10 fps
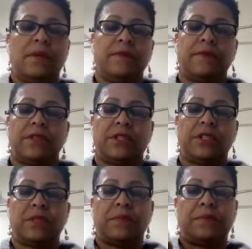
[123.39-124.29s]
for the
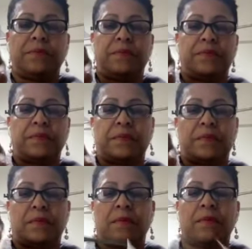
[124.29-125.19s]
gym.
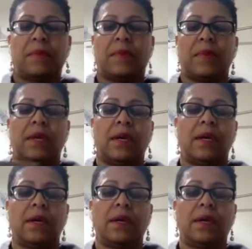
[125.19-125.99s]
Okay.